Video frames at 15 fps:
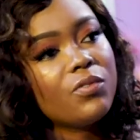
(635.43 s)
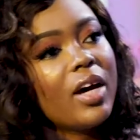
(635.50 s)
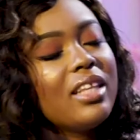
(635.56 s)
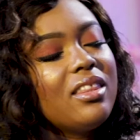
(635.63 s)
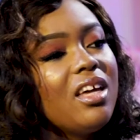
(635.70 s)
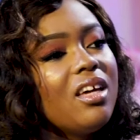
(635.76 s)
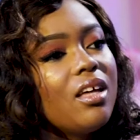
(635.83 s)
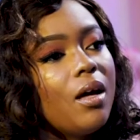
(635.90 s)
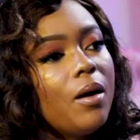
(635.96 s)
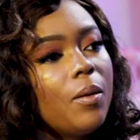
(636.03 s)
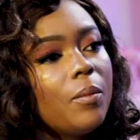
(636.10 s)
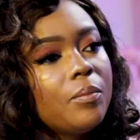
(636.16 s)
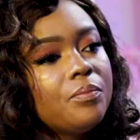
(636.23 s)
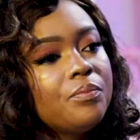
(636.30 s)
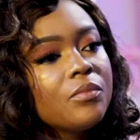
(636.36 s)
Well, I think
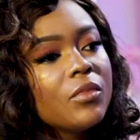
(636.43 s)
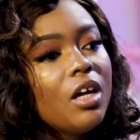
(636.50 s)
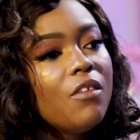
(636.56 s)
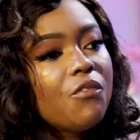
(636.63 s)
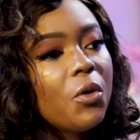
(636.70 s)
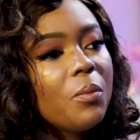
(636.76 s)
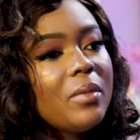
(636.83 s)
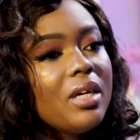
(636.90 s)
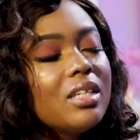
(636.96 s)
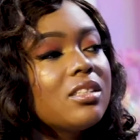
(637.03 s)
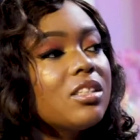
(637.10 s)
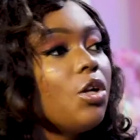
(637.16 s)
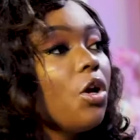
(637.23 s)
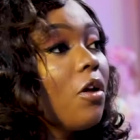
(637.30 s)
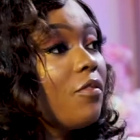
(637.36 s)
for me, it's
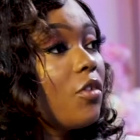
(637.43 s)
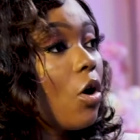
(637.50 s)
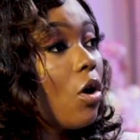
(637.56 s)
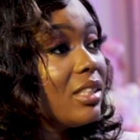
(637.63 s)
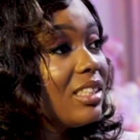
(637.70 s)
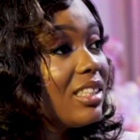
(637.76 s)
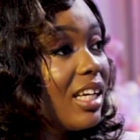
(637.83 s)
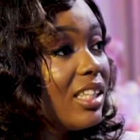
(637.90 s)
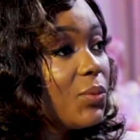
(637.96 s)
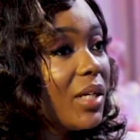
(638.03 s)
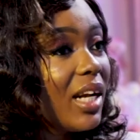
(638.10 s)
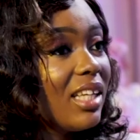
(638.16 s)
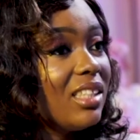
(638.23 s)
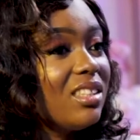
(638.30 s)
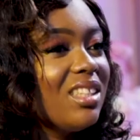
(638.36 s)
a lot of content
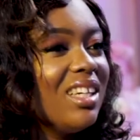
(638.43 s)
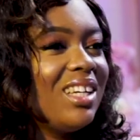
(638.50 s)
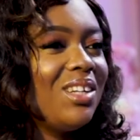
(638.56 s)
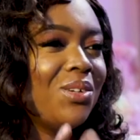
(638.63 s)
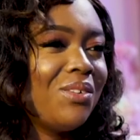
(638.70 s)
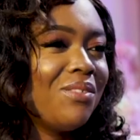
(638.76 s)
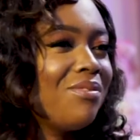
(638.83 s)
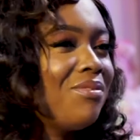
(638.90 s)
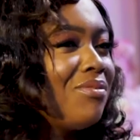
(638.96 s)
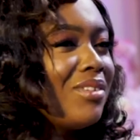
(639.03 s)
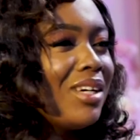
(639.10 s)
when I see a lot of